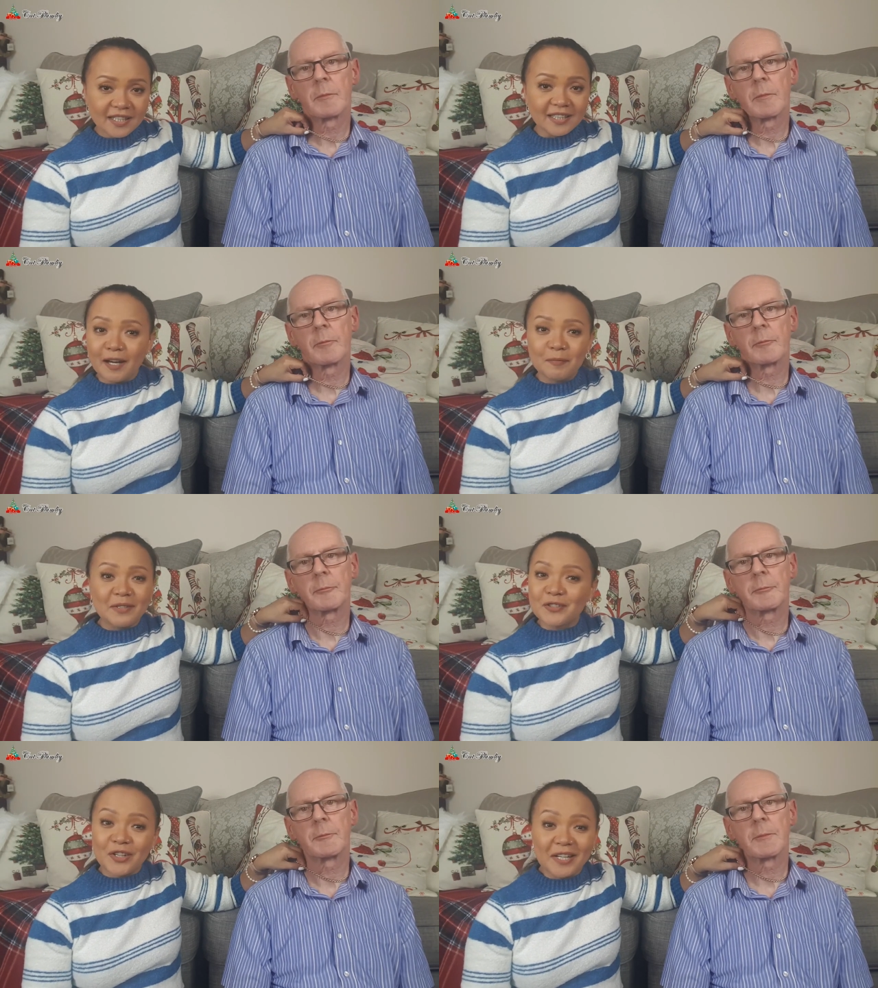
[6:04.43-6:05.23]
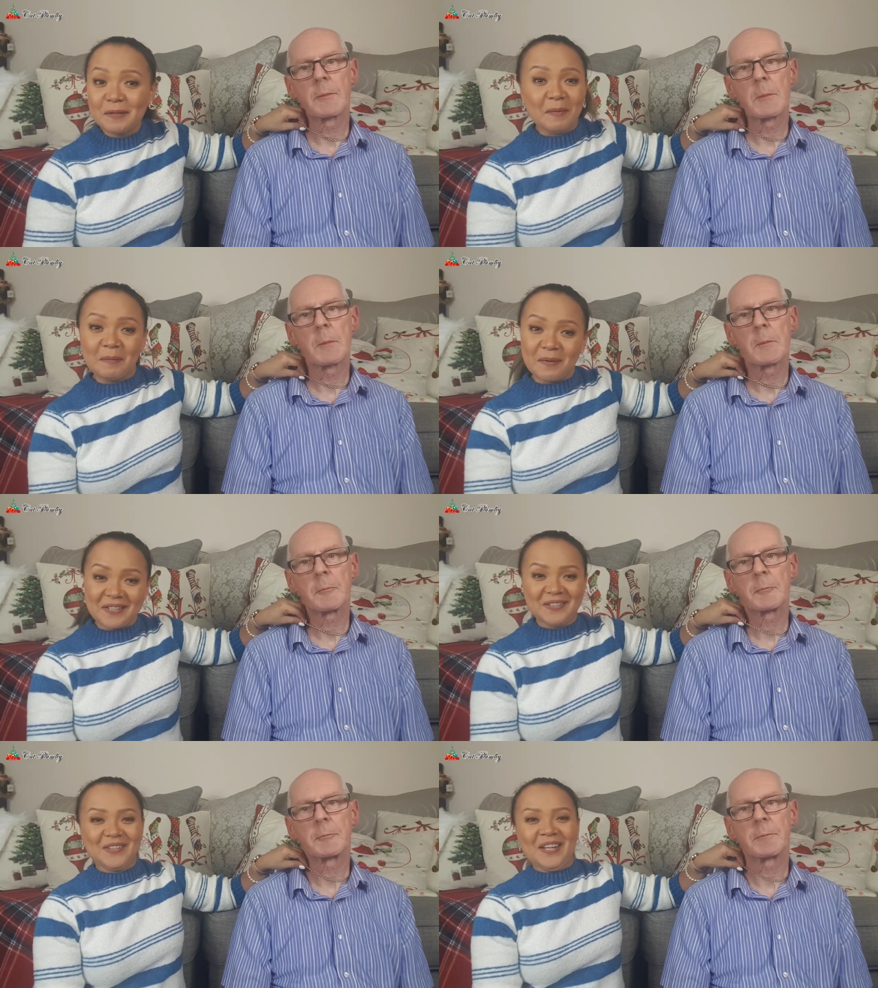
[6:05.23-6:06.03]
Speaker 1: That I've been trying my
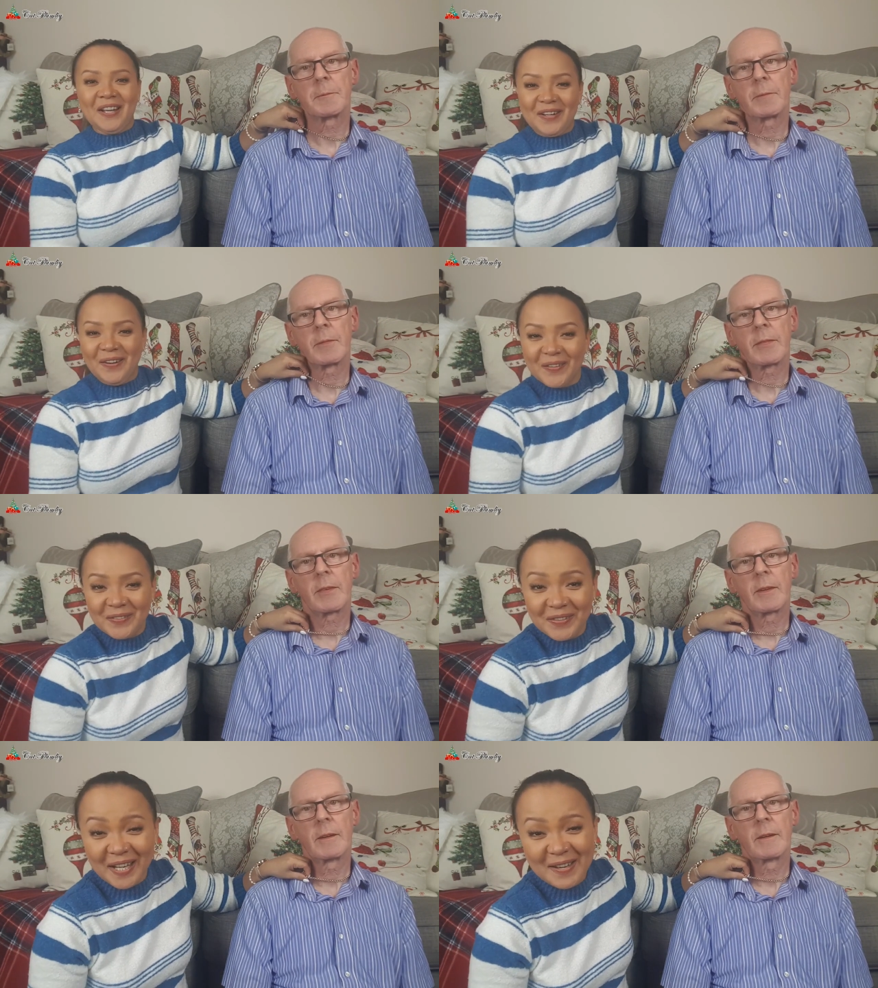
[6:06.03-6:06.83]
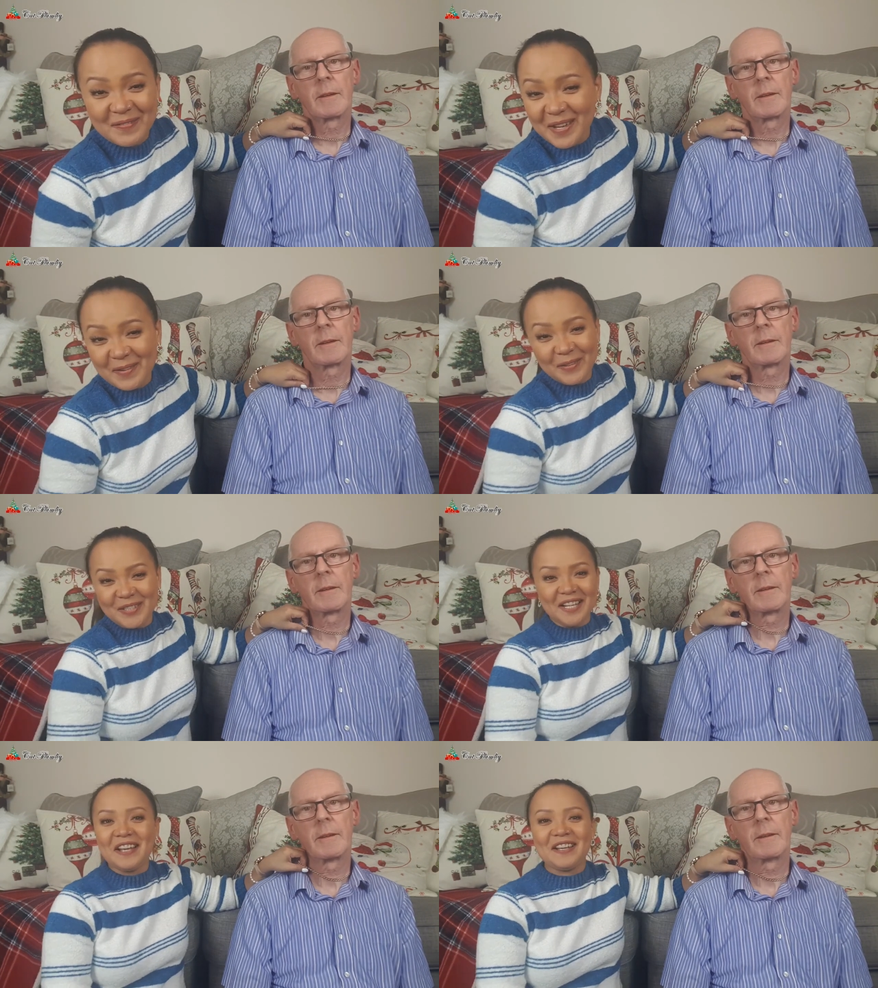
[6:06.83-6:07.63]
best to get it off him. He
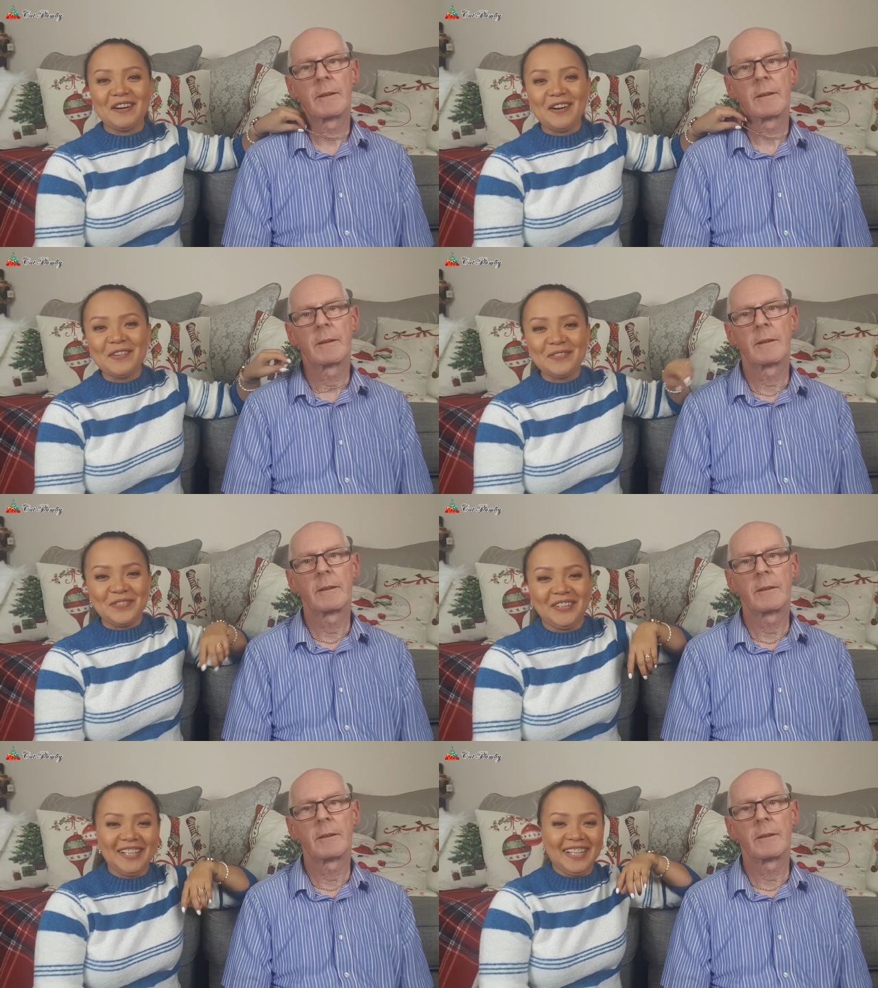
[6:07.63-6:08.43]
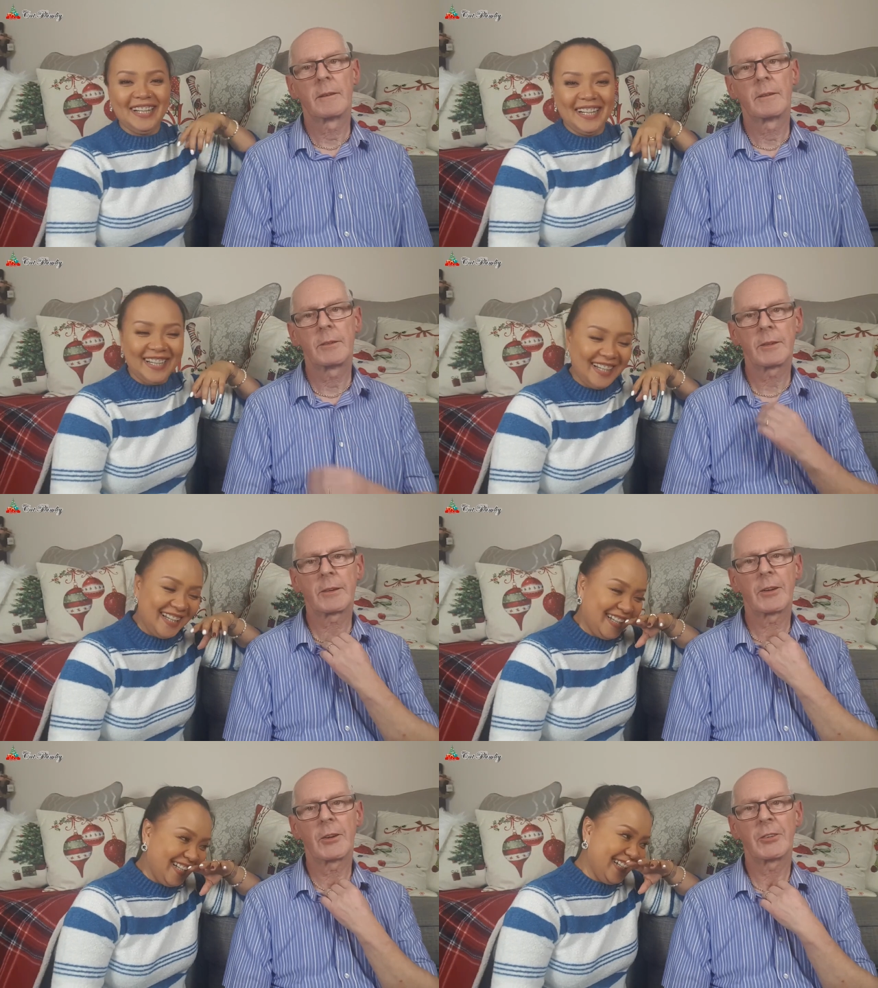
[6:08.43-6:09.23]
won't take it off.
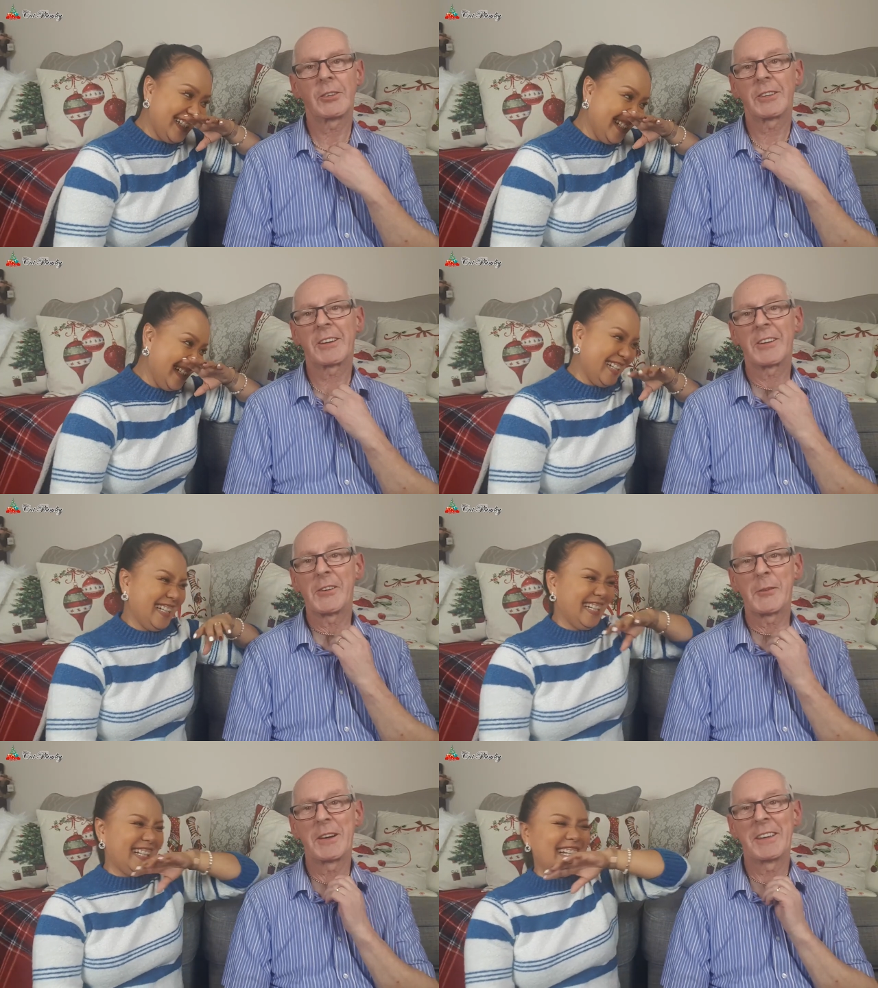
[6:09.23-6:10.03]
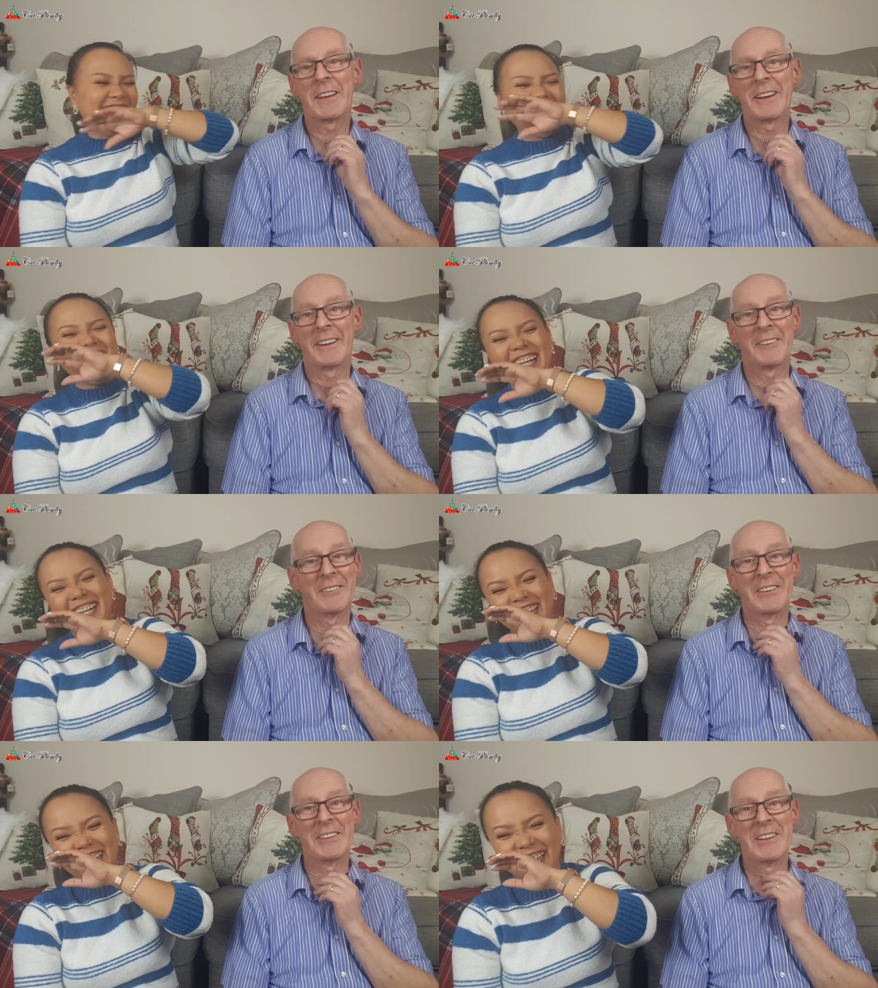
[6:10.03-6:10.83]
Speaker 2: Can I wear that?
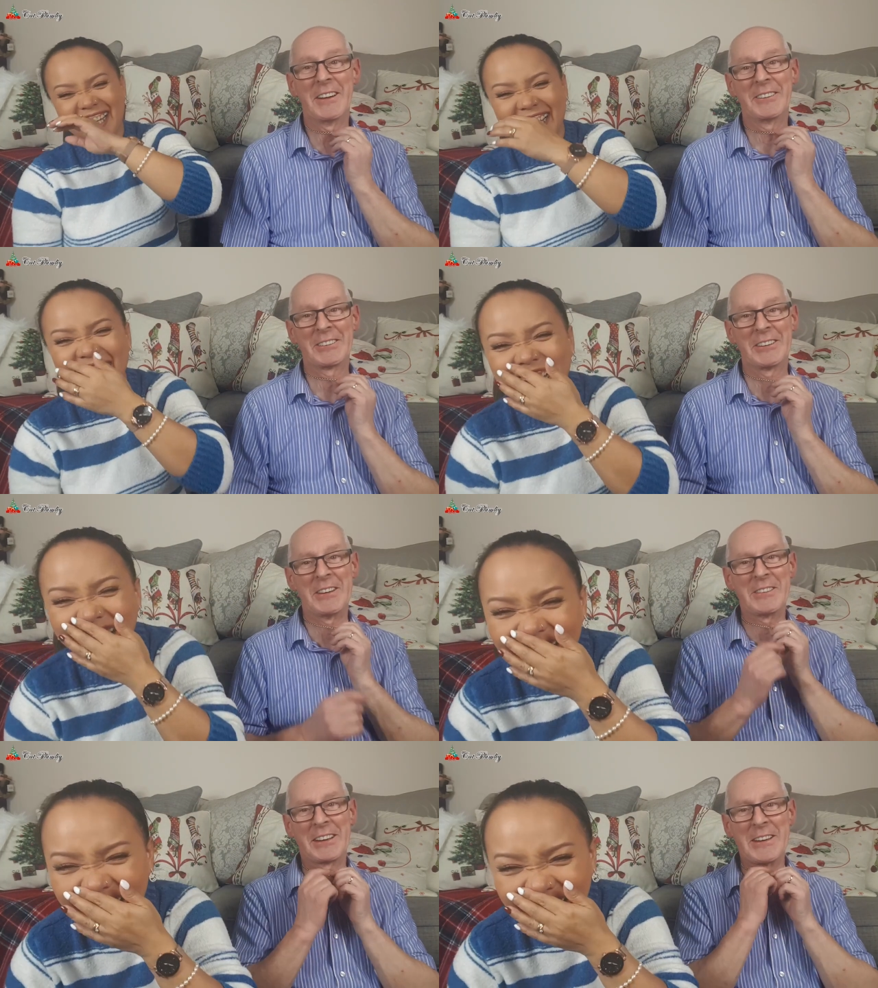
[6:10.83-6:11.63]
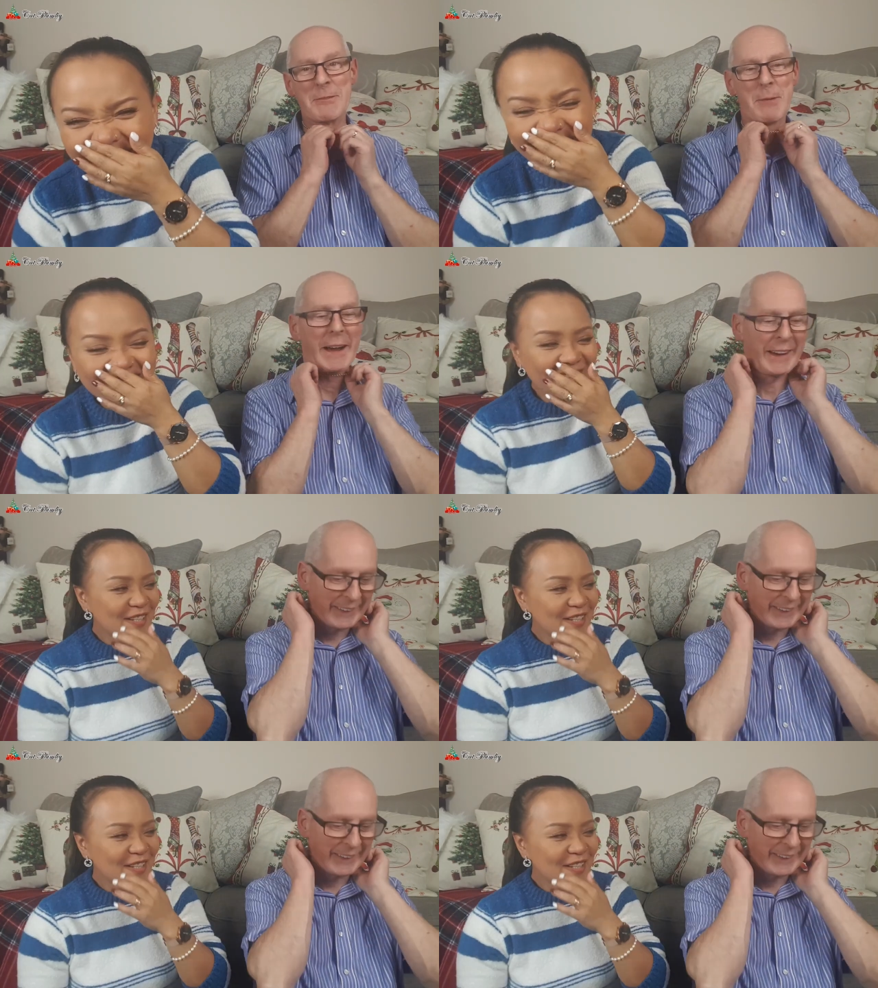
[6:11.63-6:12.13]
I'm like, no, I'll never get it back.